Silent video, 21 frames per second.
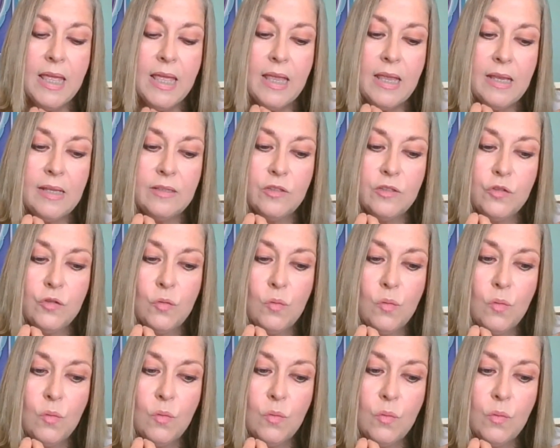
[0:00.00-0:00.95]
it's to
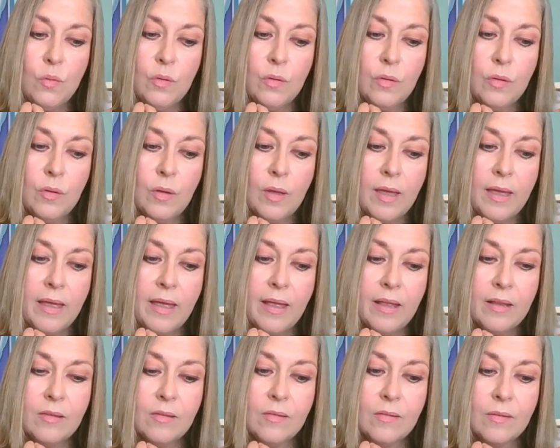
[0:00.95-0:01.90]
look
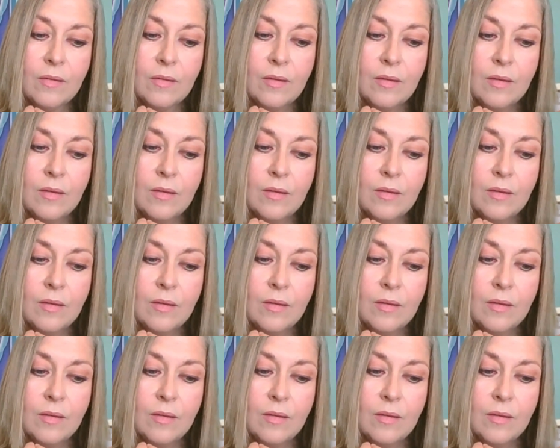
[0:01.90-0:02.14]
at